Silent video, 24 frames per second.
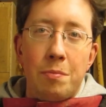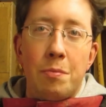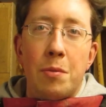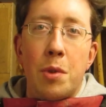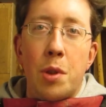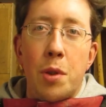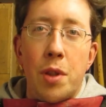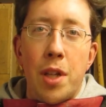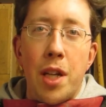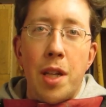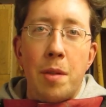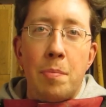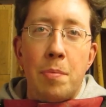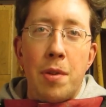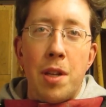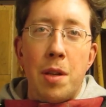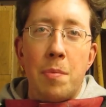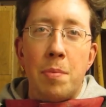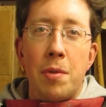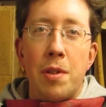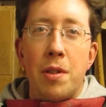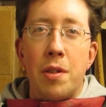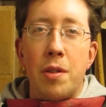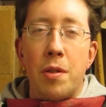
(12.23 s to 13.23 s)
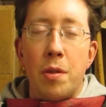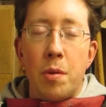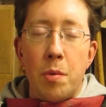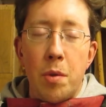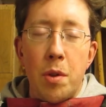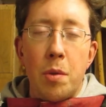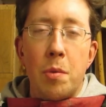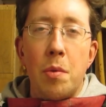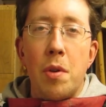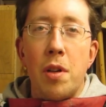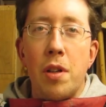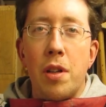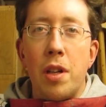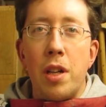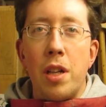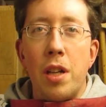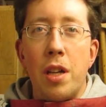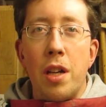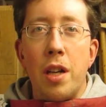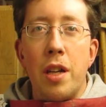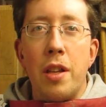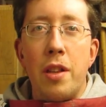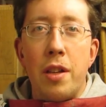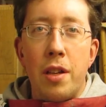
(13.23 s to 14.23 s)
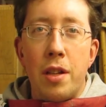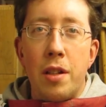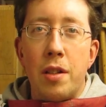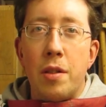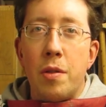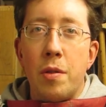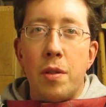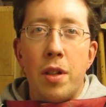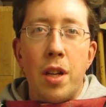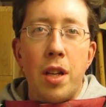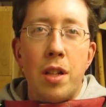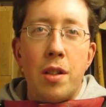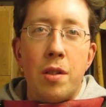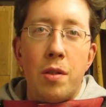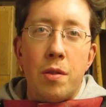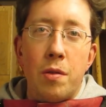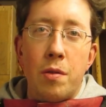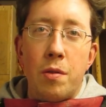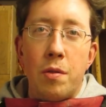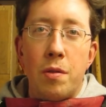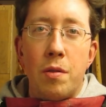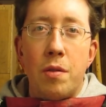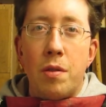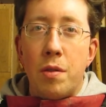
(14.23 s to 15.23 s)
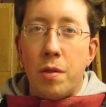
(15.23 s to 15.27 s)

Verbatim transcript: to get people to do woodworking, either to get you